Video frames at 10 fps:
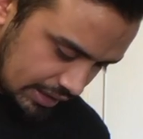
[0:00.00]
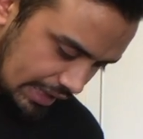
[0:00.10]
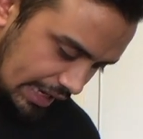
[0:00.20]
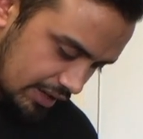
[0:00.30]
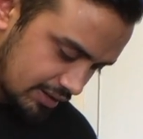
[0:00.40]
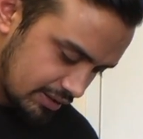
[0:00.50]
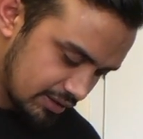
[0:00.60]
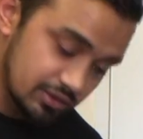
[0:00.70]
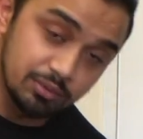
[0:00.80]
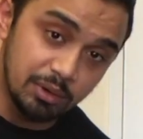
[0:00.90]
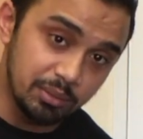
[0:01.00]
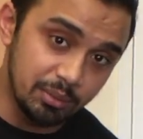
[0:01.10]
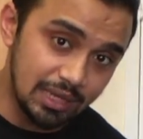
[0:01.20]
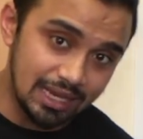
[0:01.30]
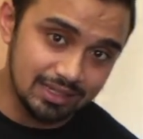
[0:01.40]
And remember
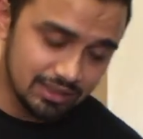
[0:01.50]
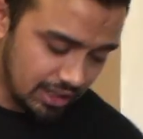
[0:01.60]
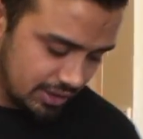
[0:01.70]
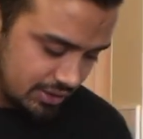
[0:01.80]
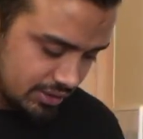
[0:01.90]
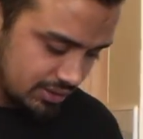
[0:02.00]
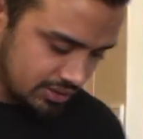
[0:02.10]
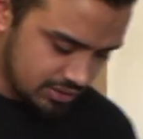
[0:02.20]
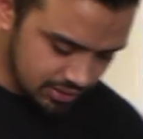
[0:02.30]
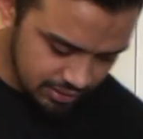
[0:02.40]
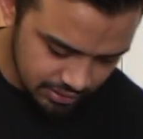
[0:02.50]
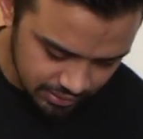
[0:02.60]
me adding the onions?